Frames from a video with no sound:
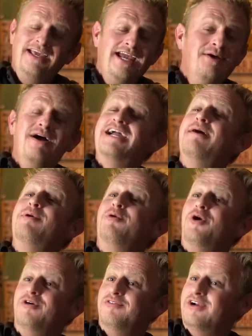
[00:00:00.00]
Anyway, I got my
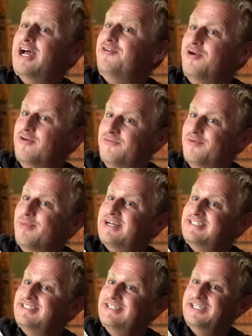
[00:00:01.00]
Rover and I drove for
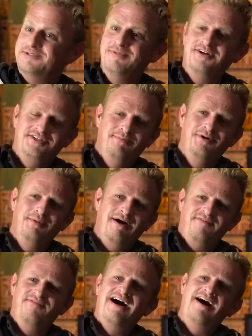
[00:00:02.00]
about six months. I put
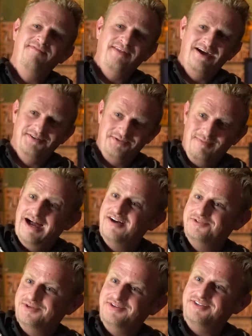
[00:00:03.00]
about five thousand
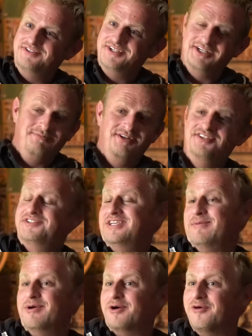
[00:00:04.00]
miles on it in six months. It
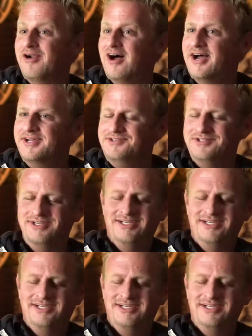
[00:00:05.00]
sat in my garage.